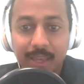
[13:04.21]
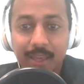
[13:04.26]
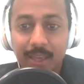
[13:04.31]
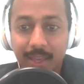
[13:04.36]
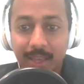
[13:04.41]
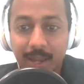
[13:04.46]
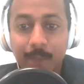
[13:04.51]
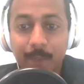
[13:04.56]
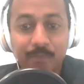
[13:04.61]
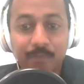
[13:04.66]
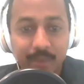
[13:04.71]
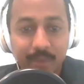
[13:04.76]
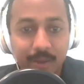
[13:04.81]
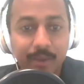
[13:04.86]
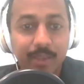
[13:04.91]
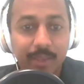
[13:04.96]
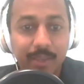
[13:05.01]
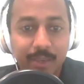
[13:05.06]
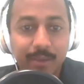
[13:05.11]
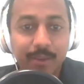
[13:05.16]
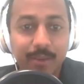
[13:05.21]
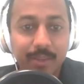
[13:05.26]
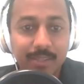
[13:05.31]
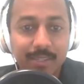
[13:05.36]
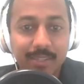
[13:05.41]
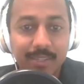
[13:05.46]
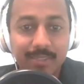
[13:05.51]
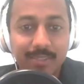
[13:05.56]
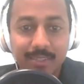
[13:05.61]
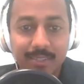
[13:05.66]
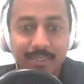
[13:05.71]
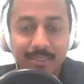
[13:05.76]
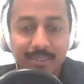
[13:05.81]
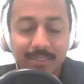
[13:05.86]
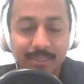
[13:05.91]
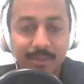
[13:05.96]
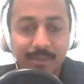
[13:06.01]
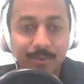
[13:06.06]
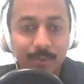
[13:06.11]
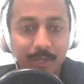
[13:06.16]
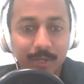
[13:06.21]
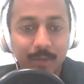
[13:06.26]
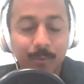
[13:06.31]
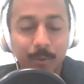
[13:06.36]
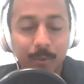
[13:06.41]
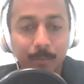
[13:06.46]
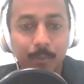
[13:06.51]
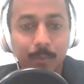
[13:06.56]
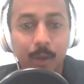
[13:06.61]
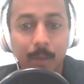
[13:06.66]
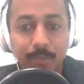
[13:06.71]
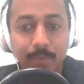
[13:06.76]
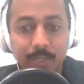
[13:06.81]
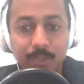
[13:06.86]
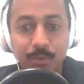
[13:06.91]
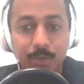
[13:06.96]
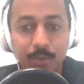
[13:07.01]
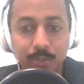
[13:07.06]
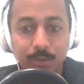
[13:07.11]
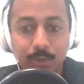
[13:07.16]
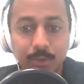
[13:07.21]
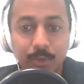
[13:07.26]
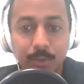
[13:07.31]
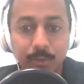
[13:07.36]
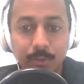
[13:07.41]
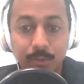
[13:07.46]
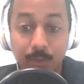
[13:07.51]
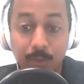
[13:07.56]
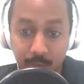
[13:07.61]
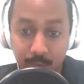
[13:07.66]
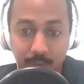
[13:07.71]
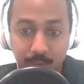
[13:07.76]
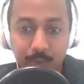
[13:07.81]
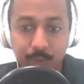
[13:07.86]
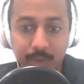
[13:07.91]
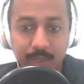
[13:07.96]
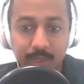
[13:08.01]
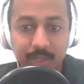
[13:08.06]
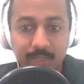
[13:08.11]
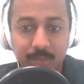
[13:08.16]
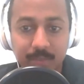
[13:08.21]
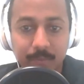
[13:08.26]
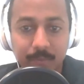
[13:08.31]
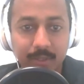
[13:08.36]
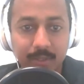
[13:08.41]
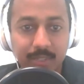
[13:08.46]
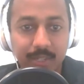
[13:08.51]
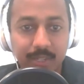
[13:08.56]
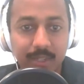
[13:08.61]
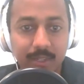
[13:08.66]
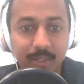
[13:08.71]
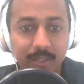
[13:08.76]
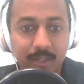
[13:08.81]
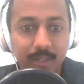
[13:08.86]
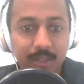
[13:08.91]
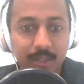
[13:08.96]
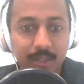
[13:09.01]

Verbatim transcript: and i'm very curious as to you know what what prompted you to do the, those two things in particular